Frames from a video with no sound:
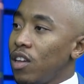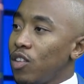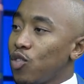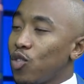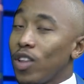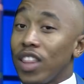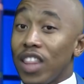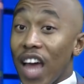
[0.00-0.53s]

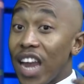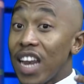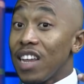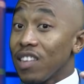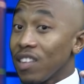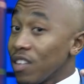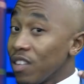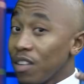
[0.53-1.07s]
So that
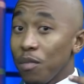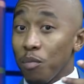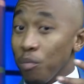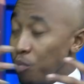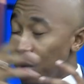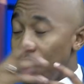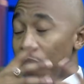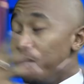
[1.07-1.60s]
is
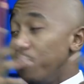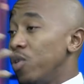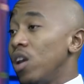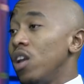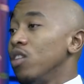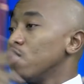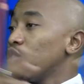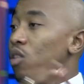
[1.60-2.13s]
a
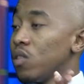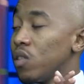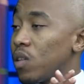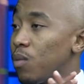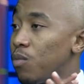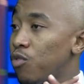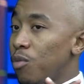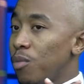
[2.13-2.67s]
brilliant
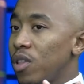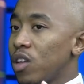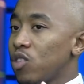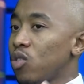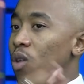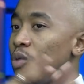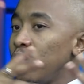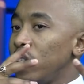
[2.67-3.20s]
concept for me. That's
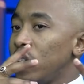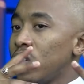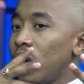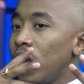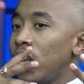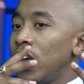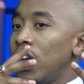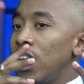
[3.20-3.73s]
why we
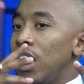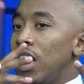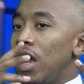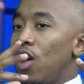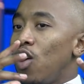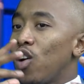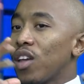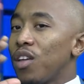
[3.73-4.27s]
said,
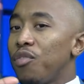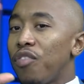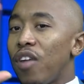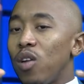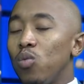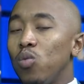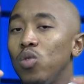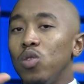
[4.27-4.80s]
okay,
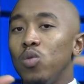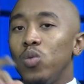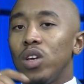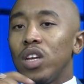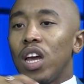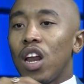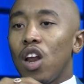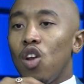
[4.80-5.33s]
fine, you
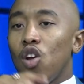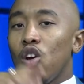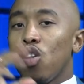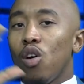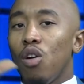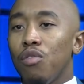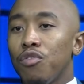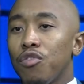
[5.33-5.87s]
get a lot
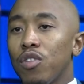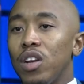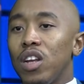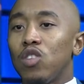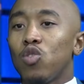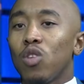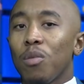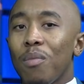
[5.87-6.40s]
of
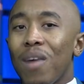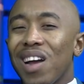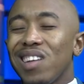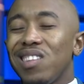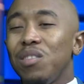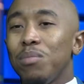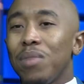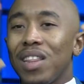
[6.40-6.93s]
network
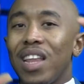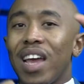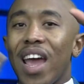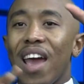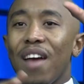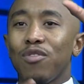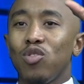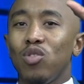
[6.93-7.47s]
marketing, but they
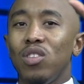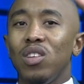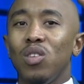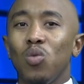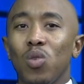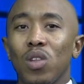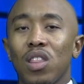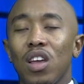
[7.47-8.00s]
have to deal
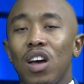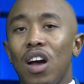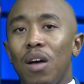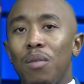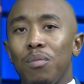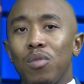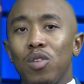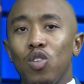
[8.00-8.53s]
with
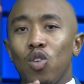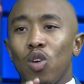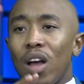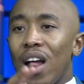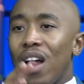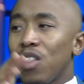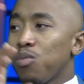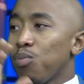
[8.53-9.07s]

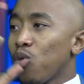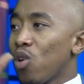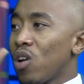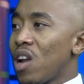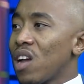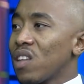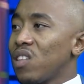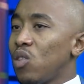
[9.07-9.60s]
health
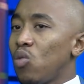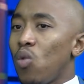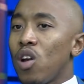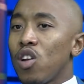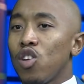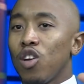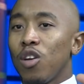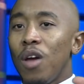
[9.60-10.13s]
products and
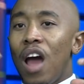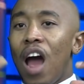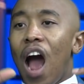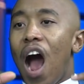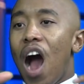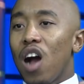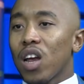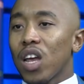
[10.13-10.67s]
whatnot.
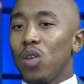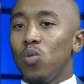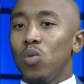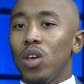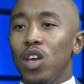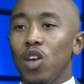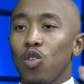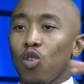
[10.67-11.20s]
How can we
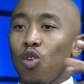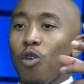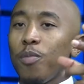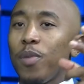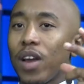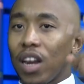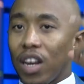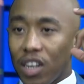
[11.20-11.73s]

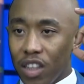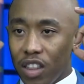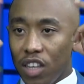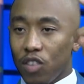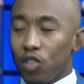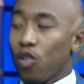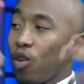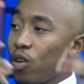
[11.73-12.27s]
incorporate
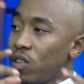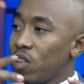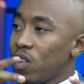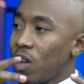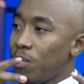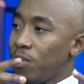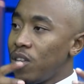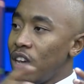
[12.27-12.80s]
this
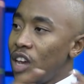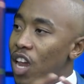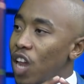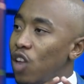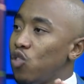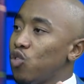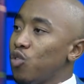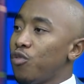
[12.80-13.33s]
concept
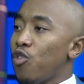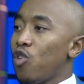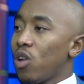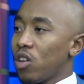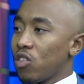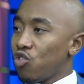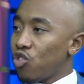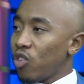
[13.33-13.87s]
into
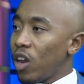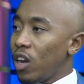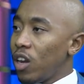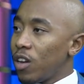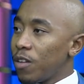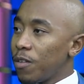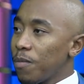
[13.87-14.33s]
Forex trading?